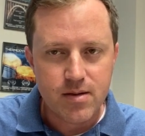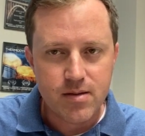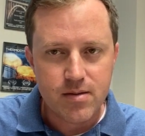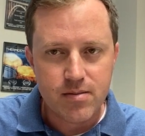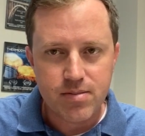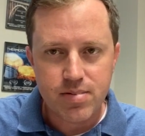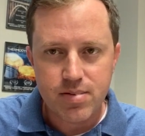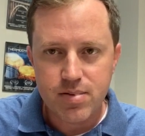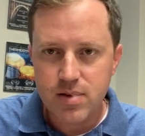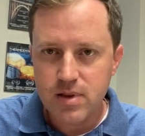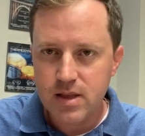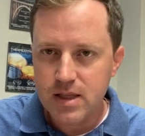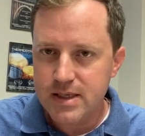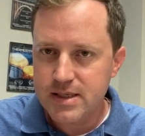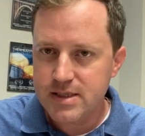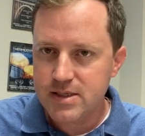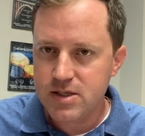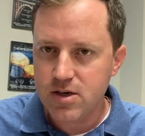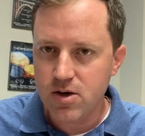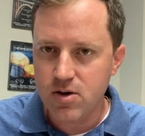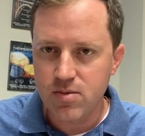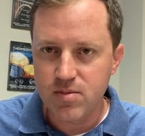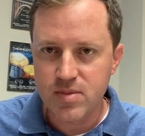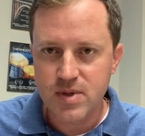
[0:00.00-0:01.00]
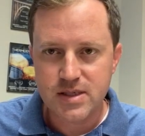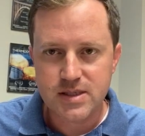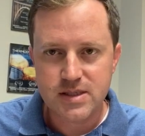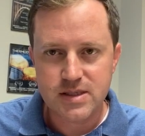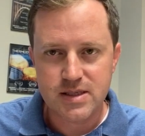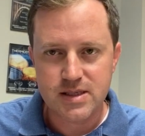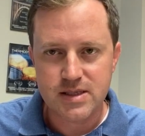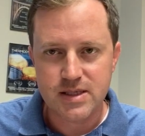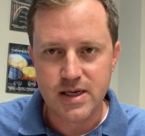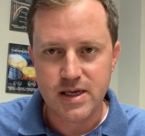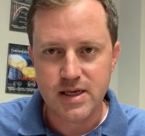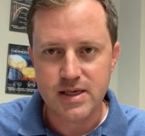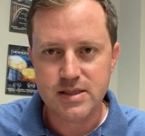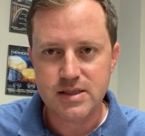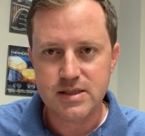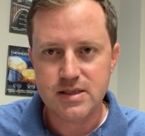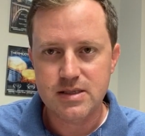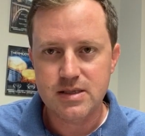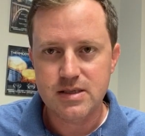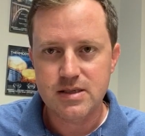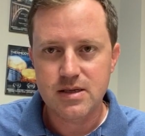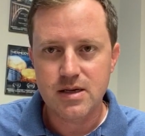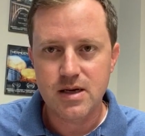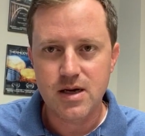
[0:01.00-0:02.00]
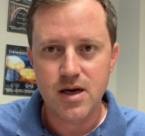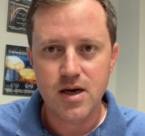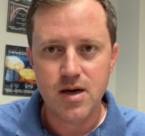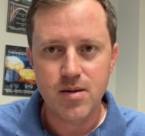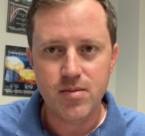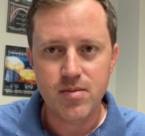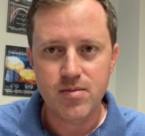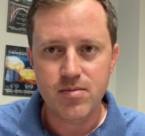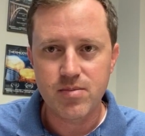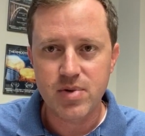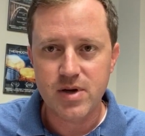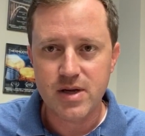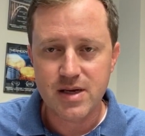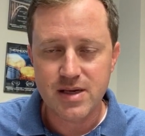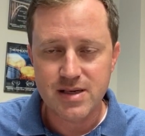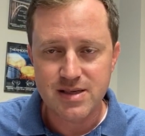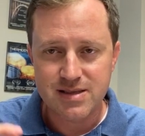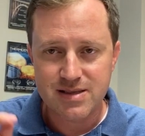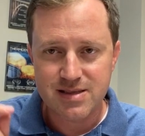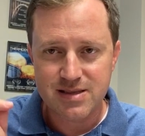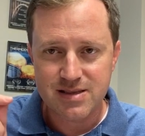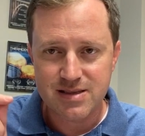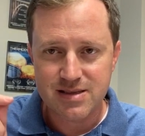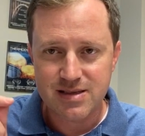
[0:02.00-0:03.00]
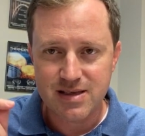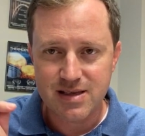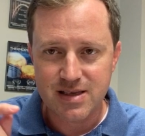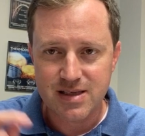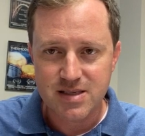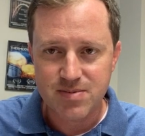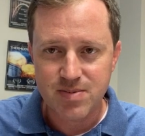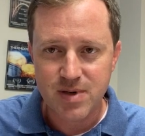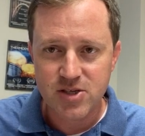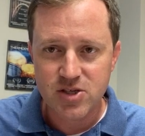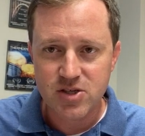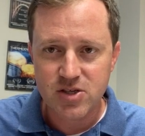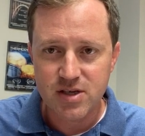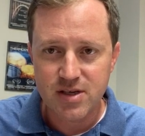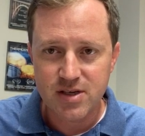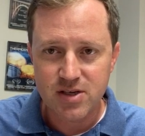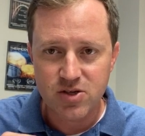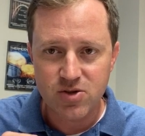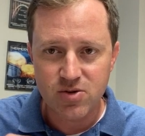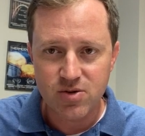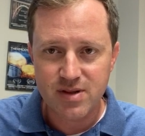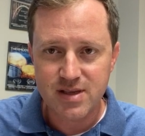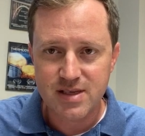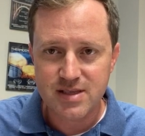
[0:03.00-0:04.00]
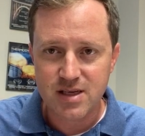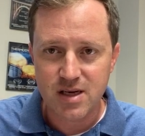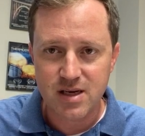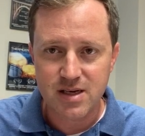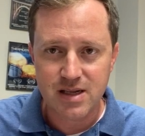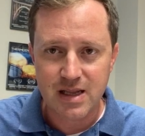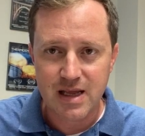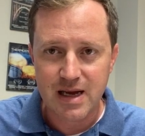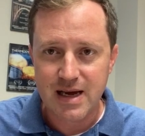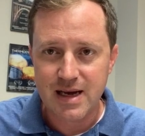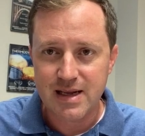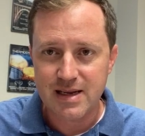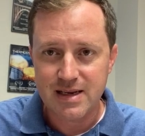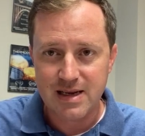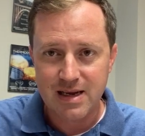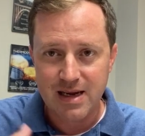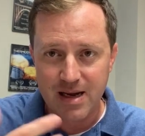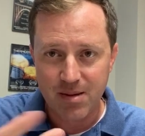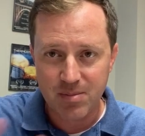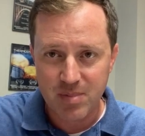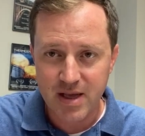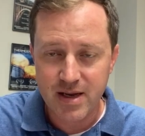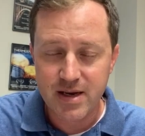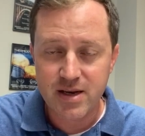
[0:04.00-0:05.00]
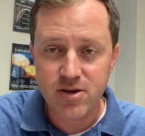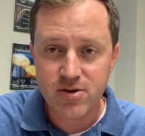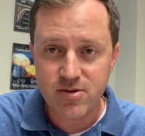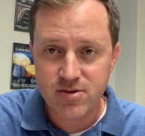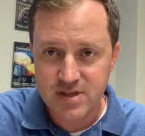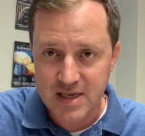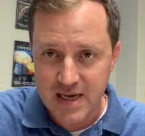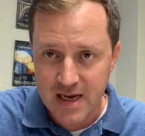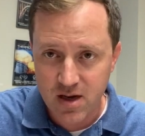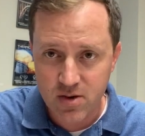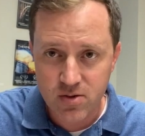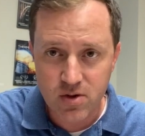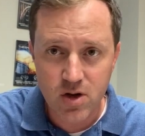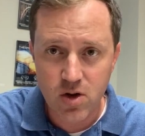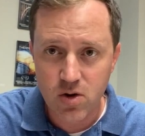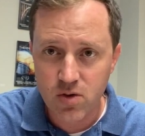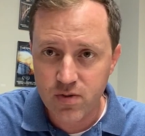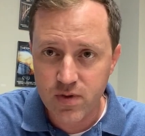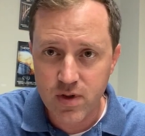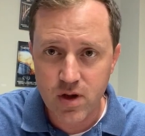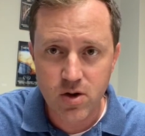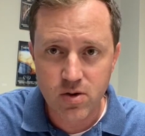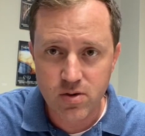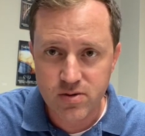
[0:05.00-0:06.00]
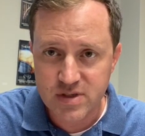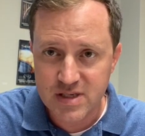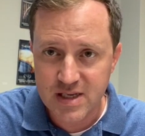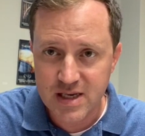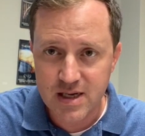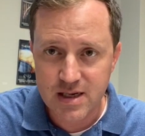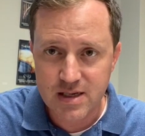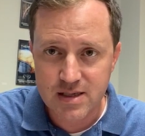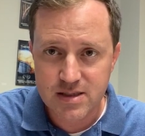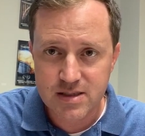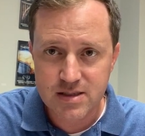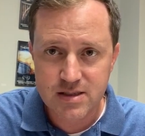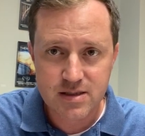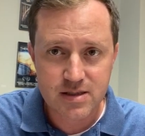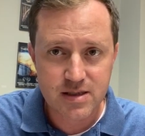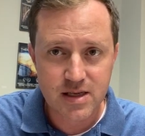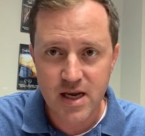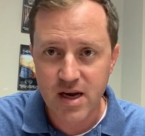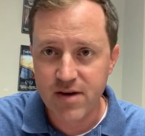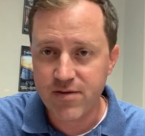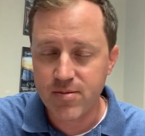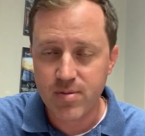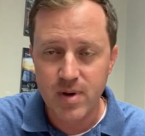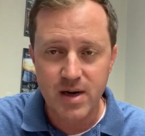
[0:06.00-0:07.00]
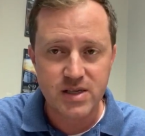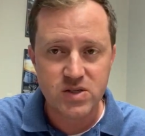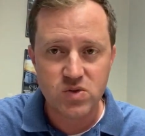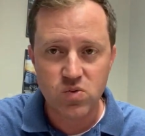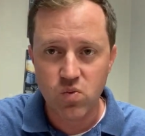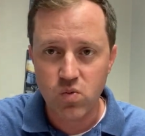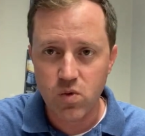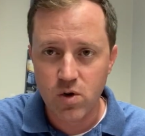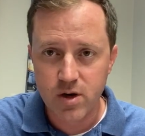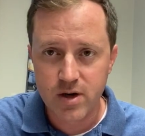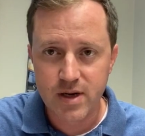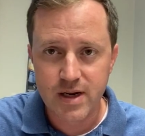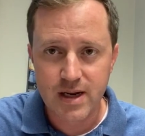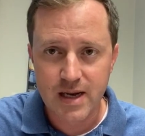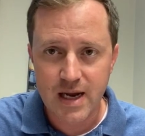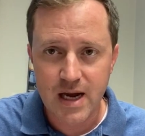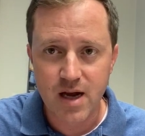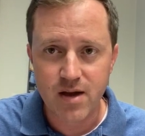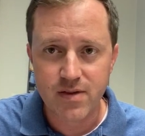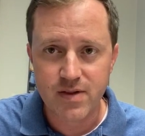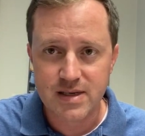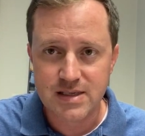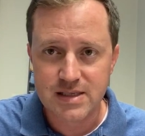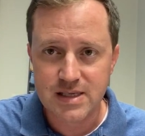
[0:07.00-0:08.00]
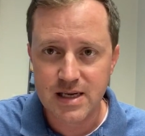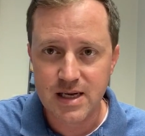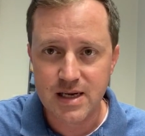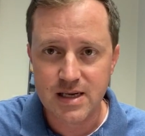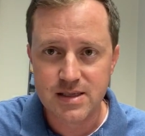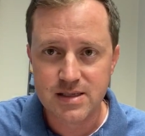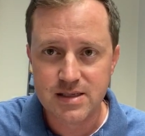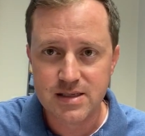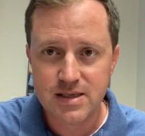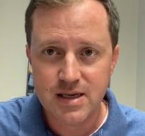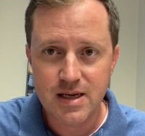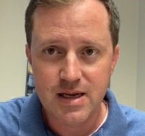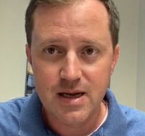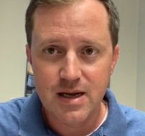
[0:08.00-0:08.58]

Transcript: Please don't miss the test, because especially doing this online, I'm letting you download the whole test. Everybody's working out the test.